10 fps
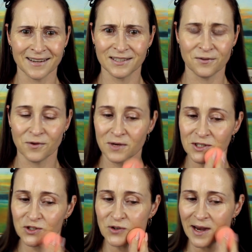It's a very
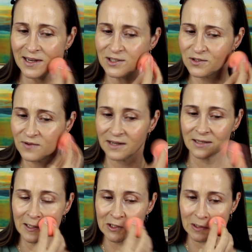strange
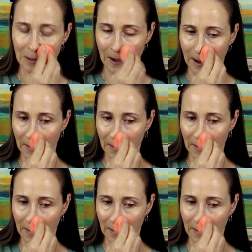foundation.